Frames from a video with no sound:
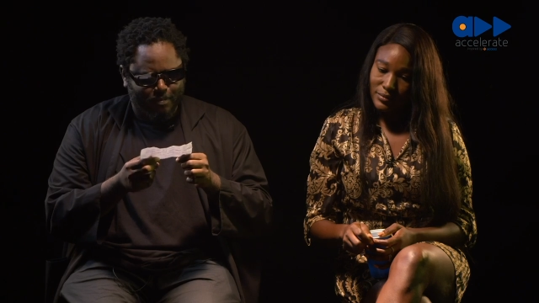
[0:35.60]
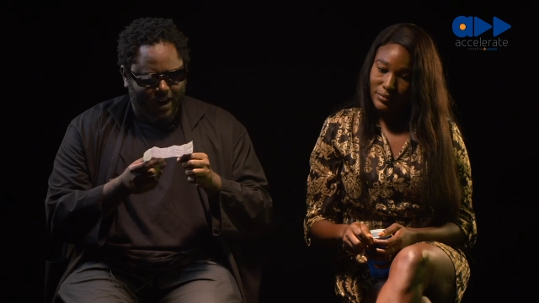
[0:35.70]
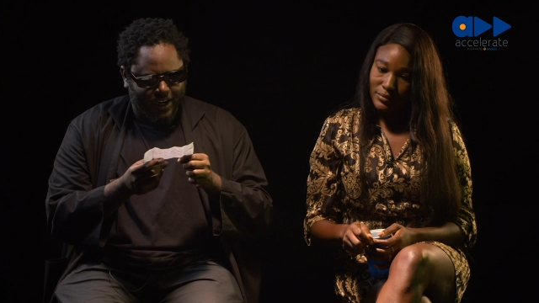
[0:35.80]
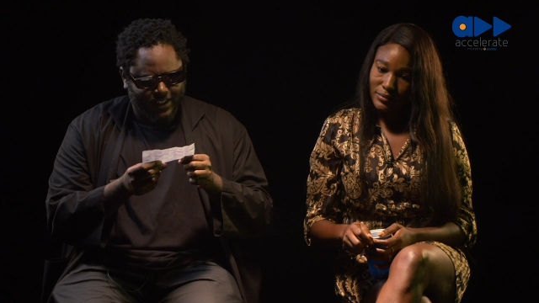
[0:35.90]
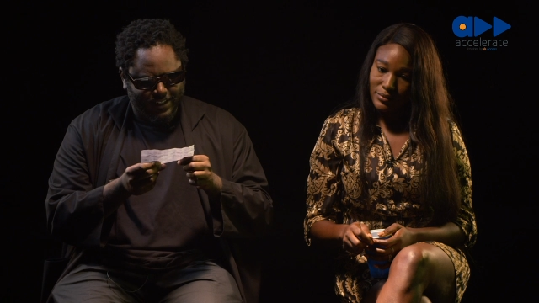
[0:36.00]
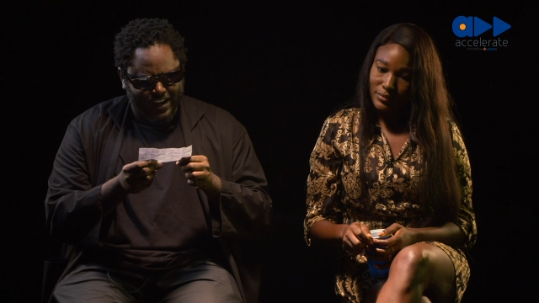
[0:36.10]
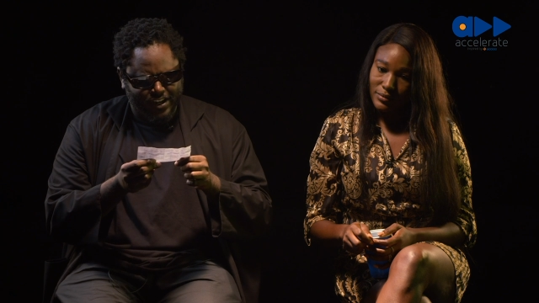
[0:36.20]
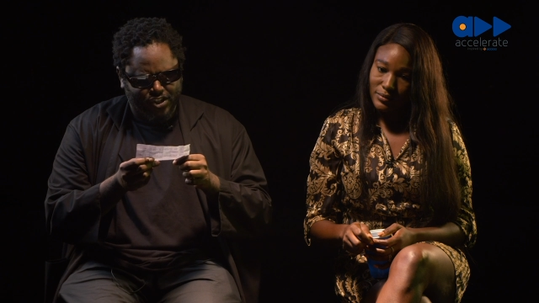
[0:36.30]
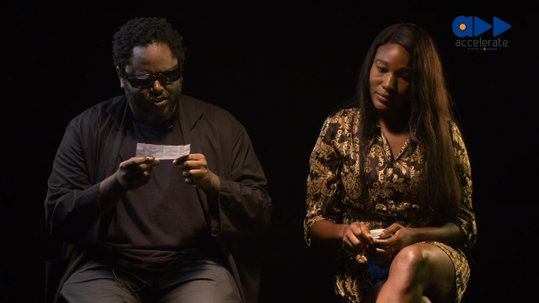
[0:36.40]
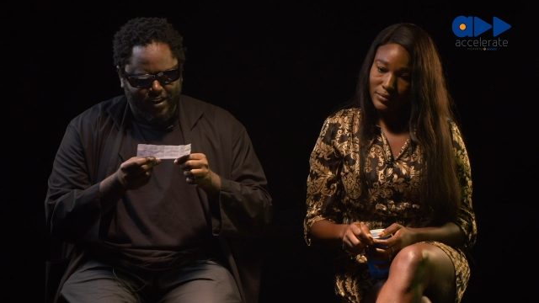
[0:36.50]
Speaker 1: impact
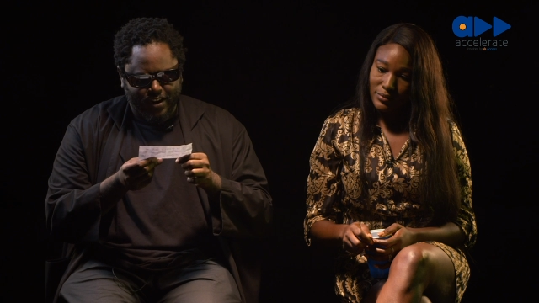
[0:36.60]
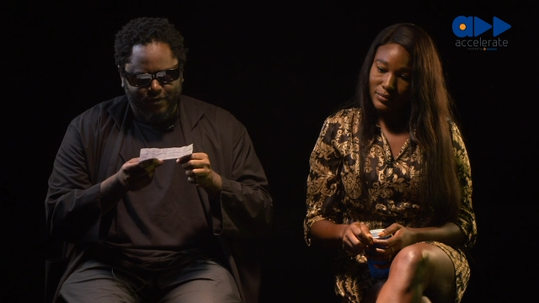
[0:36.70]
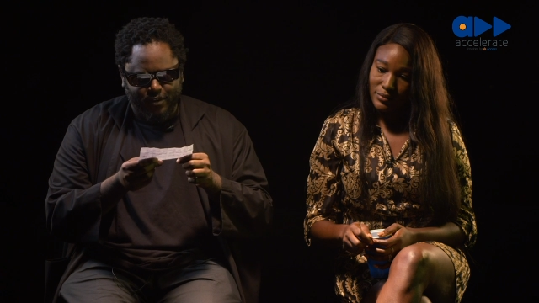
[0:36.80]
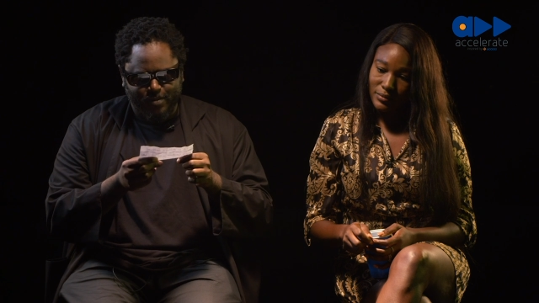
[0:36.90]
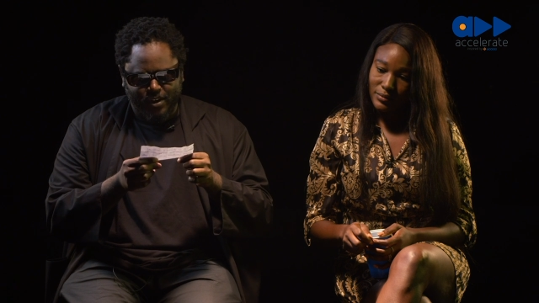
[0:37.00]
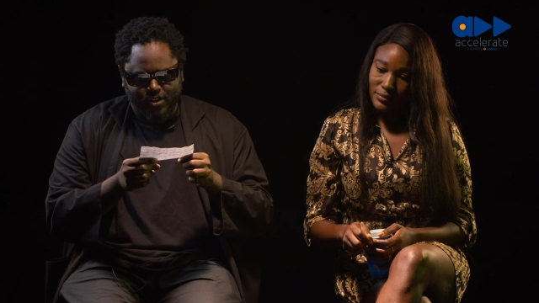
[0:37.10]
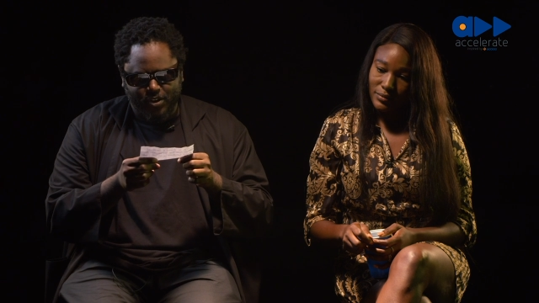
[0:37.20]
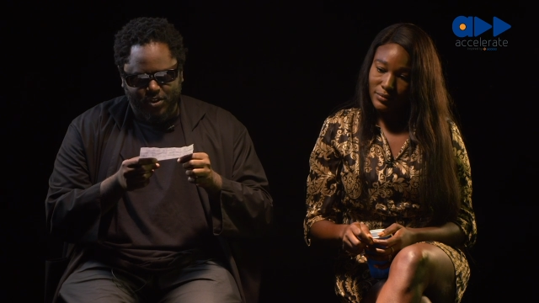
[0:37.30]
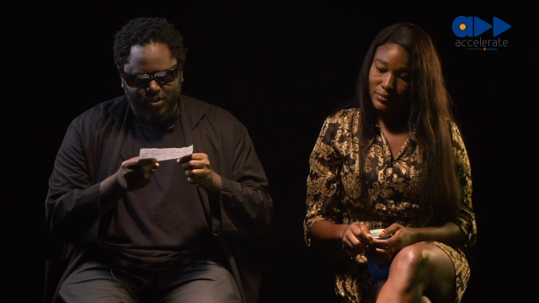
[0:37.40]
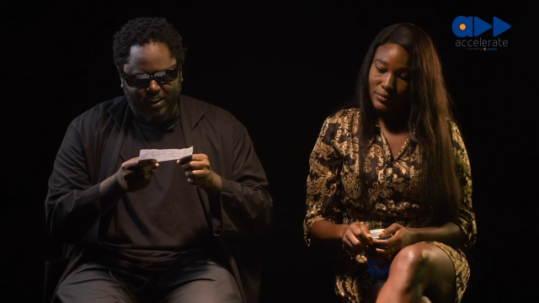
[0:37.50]
Nigerian film
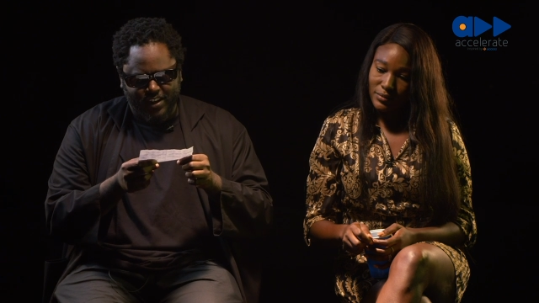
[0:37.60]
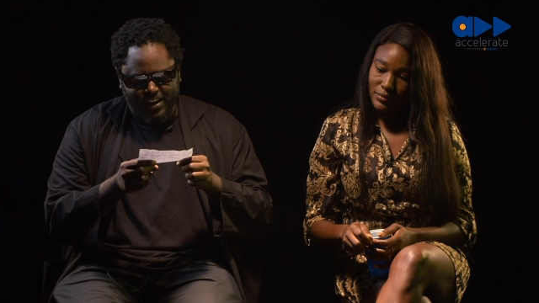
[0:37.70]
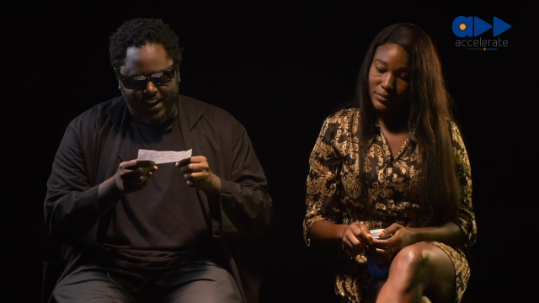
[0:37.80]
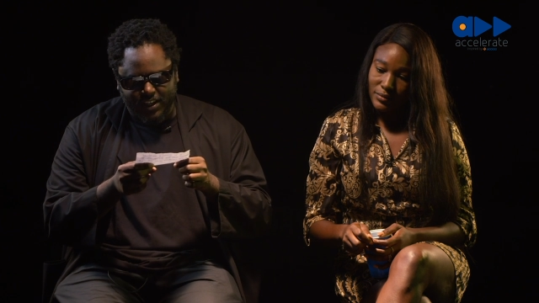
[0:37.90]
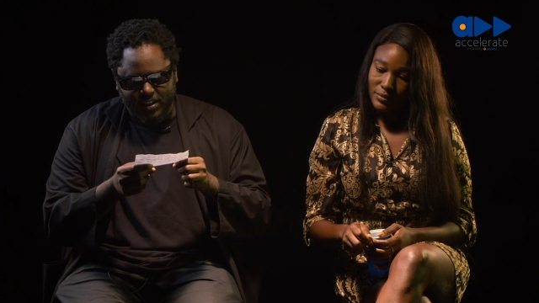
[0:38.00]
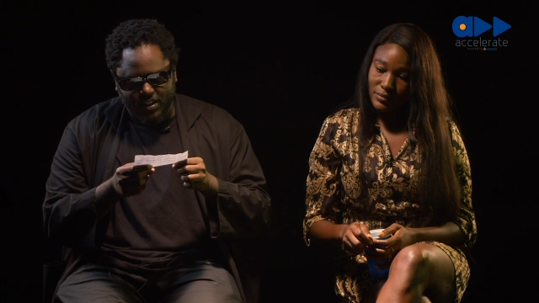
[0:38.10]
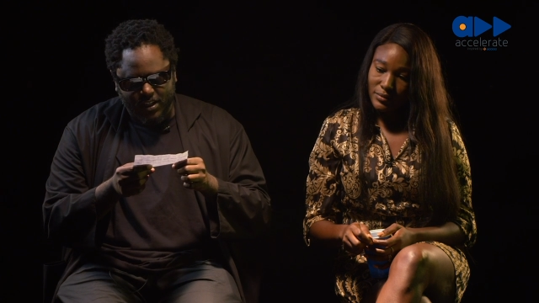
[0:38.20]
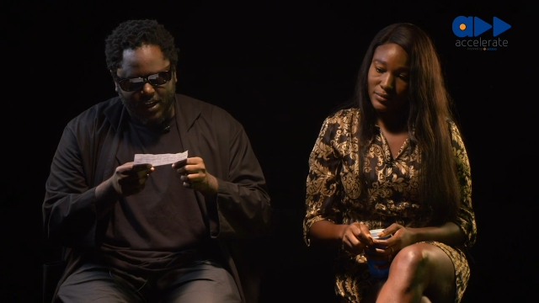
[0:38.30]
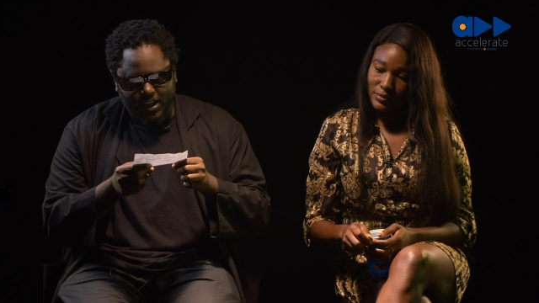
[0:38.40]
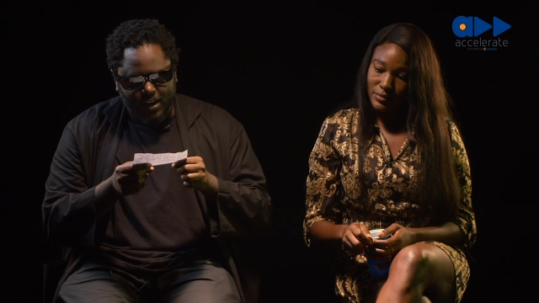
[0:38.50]
industry
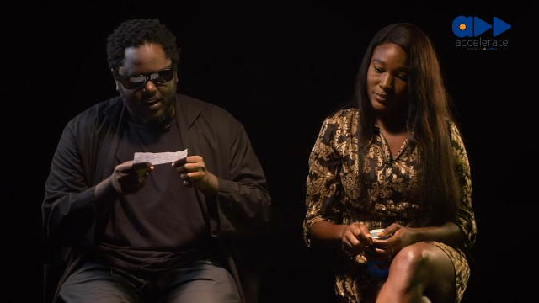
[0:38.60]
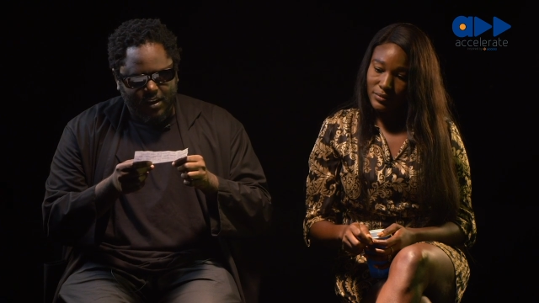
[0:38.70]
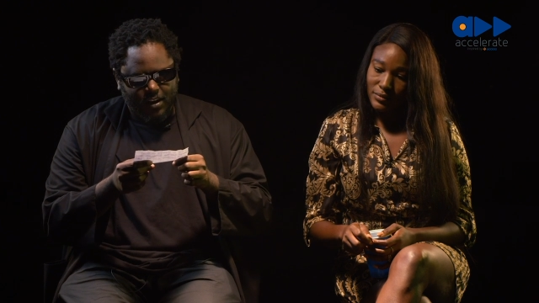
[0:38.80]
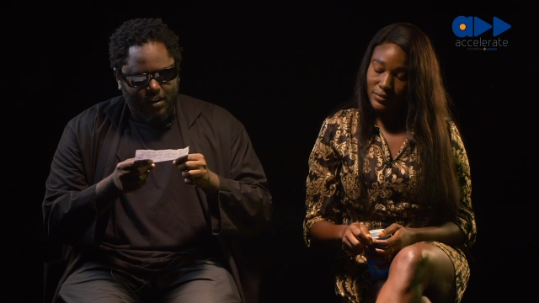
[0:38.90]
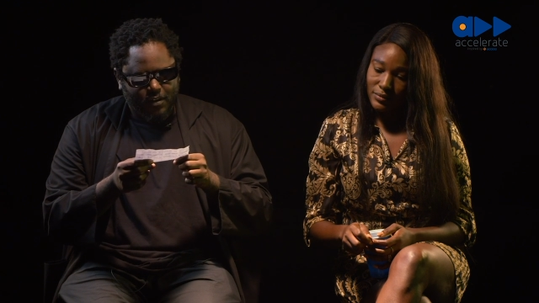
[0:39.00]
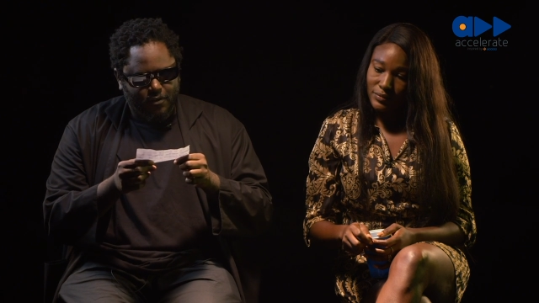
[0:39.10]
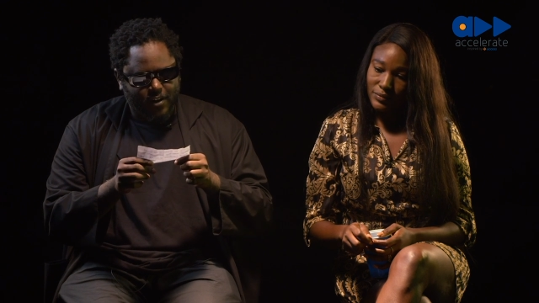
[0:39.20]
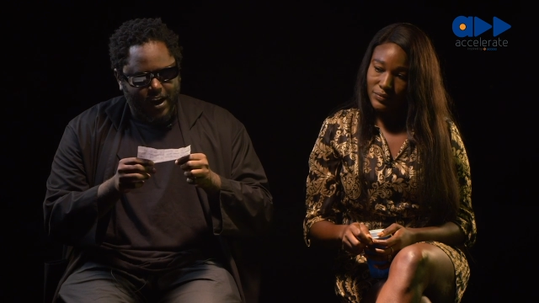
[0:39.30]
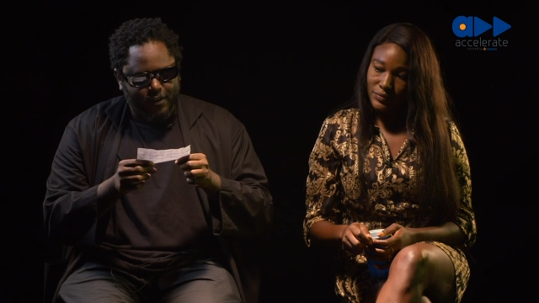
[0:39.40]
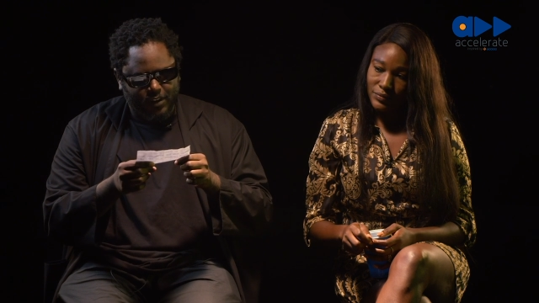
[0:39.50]
in the
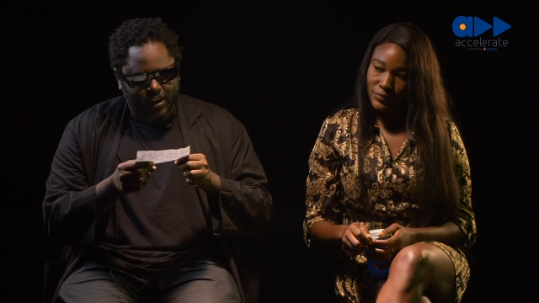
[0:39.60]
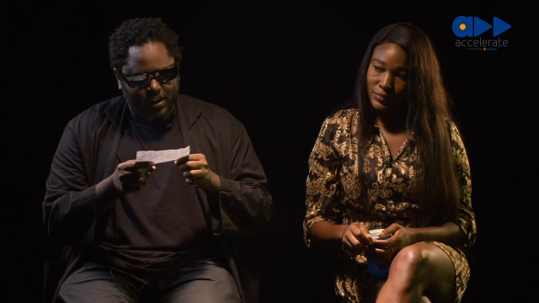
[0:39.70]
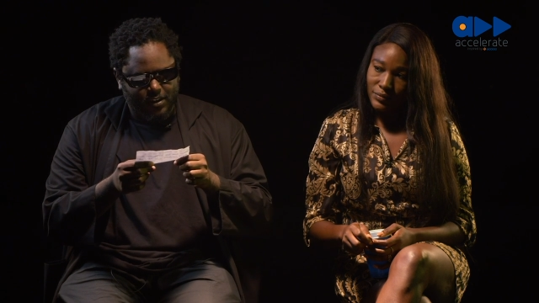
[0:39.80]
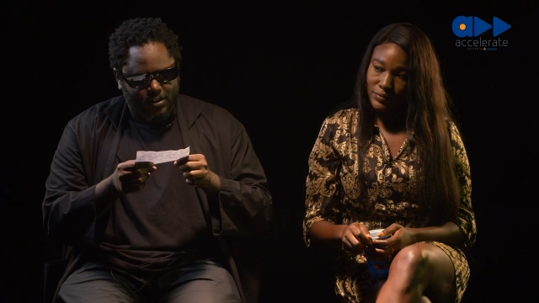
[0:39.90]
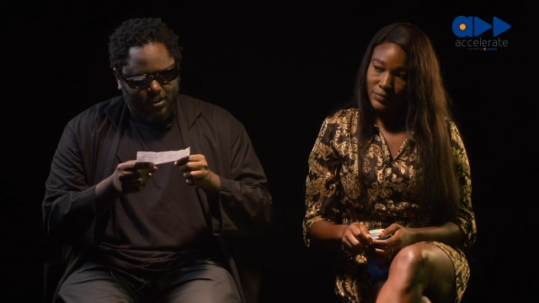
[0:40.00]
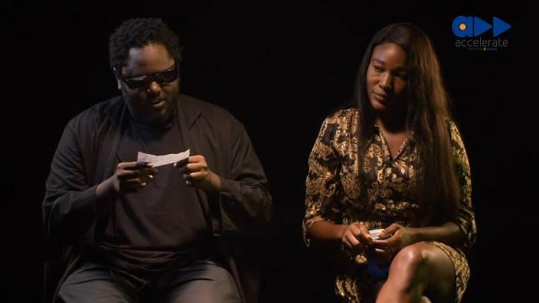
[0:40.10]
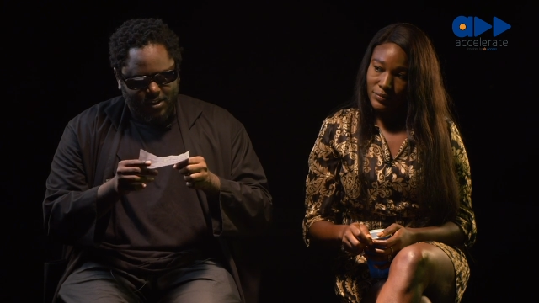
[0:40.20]
next five years?